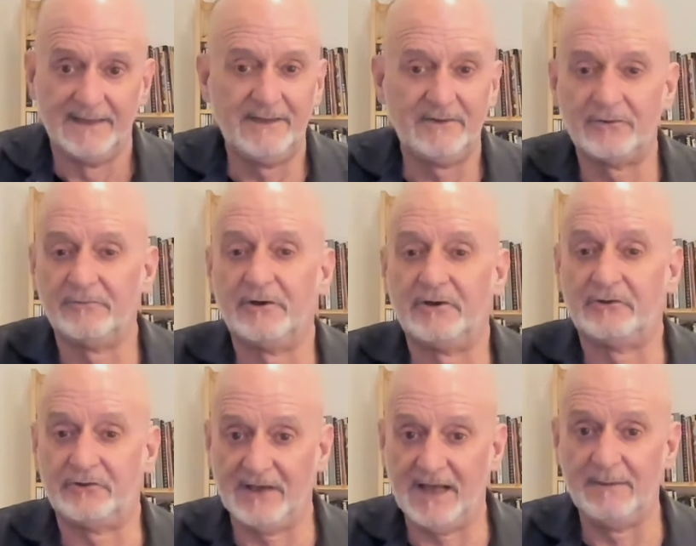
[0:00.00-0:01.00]
These are very
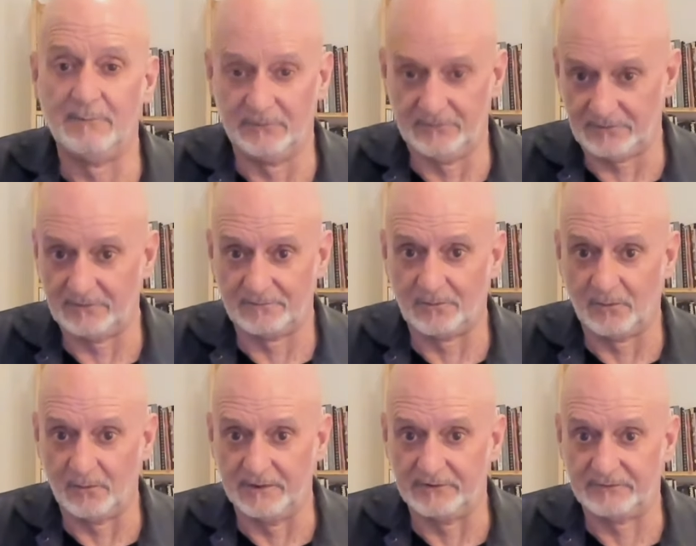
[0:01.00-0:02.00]
stable
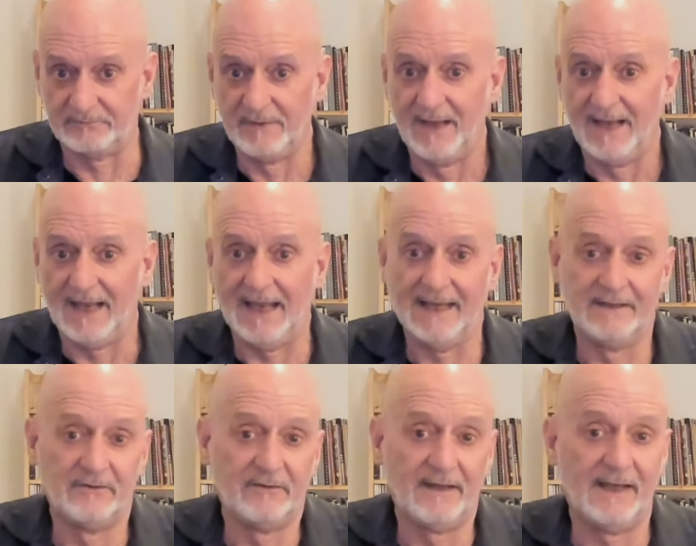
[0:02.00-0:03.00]
chords,
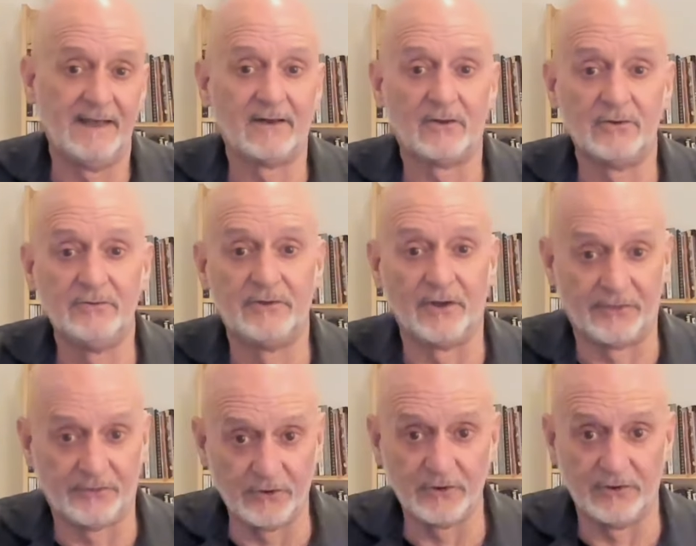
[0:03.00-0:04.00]
and they include the
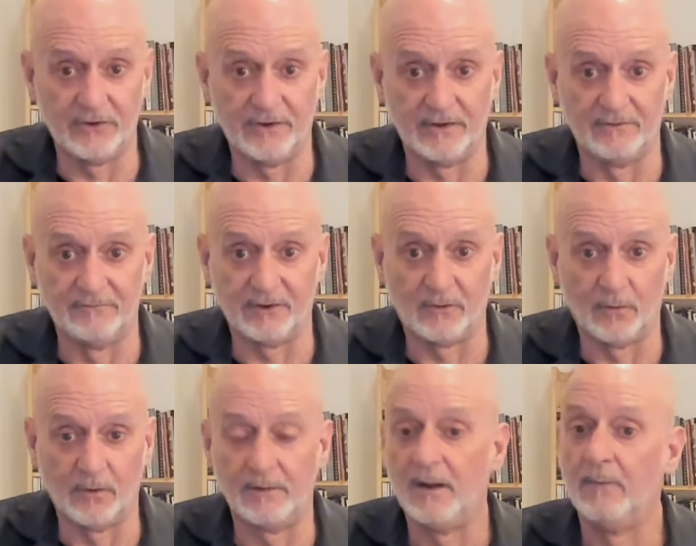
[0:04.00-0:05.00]
3rd of the
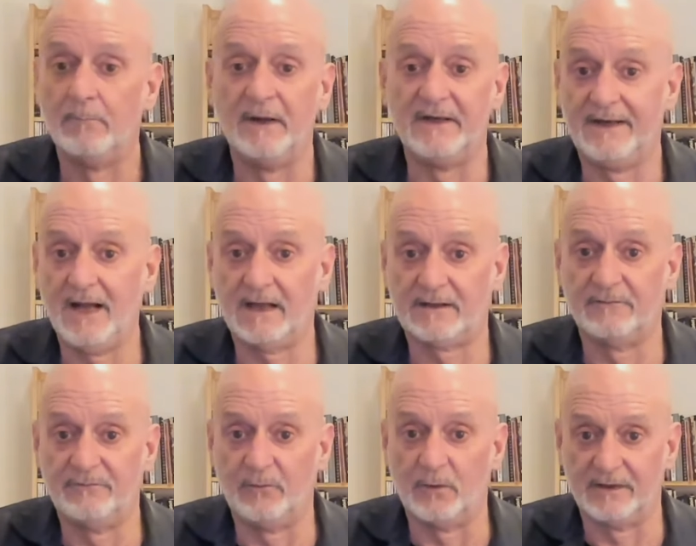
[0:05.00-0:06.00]
chord, but not the
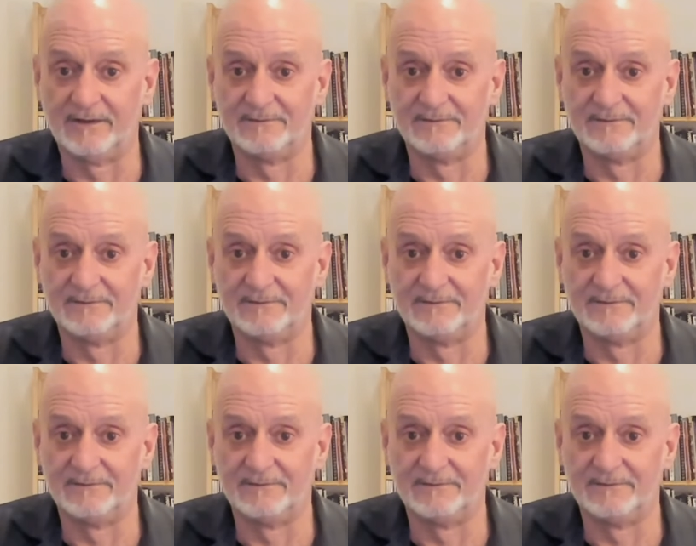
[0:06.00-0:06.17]
4th.